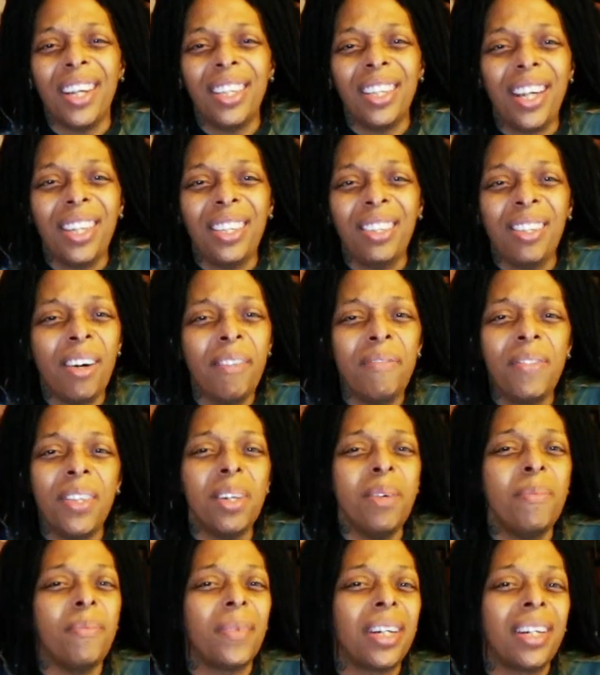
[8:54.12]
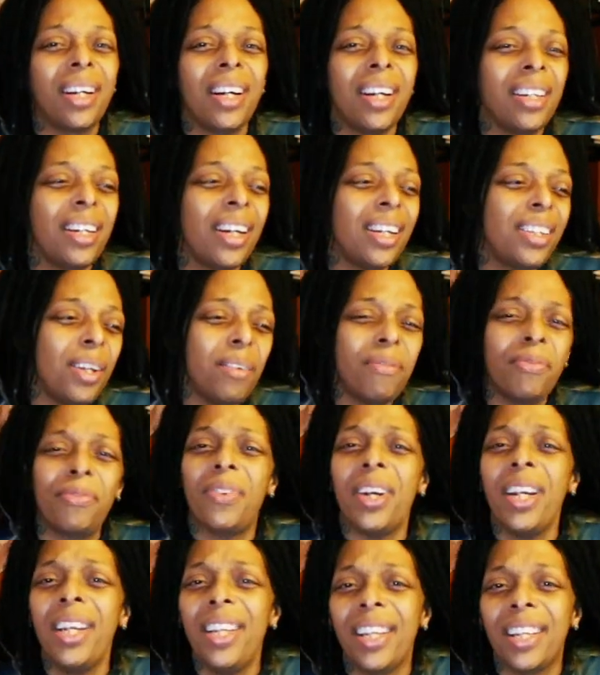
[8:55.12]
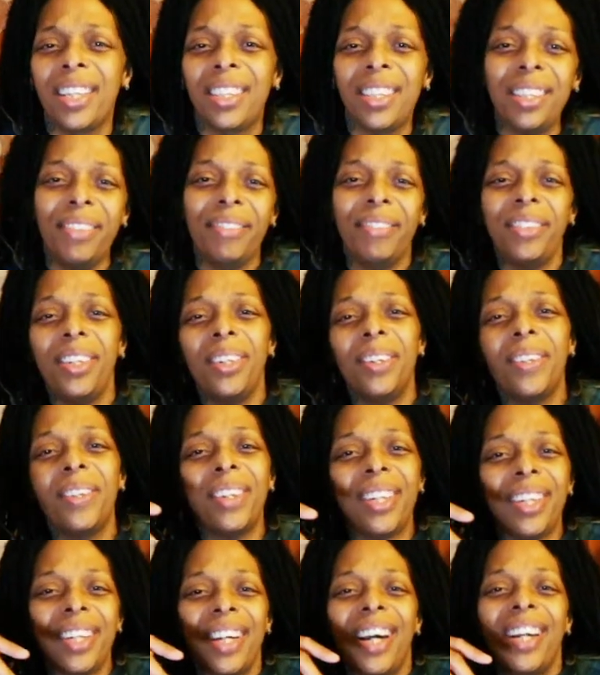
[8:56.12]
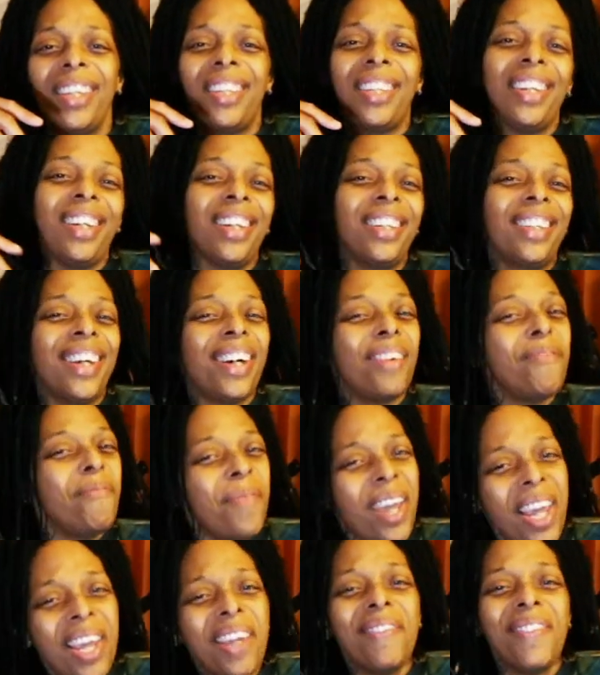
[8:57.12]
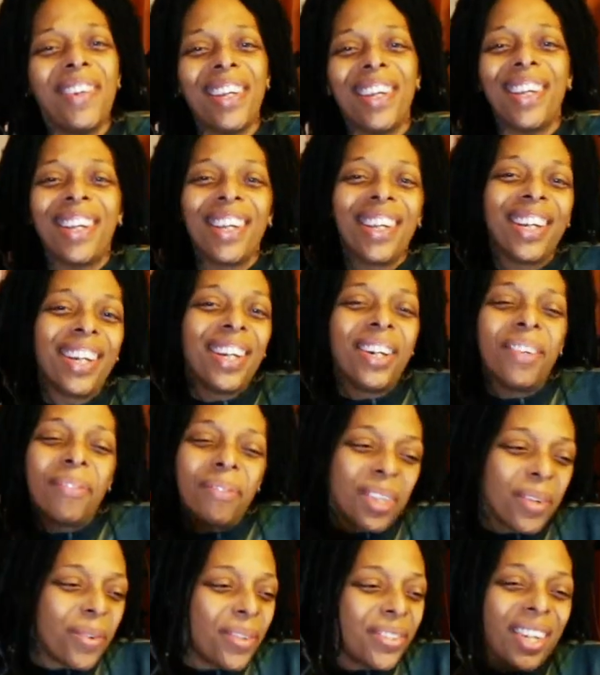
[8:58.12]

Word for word: I, I love them. I, I, love Freddie. I love you know, and I think that maybe there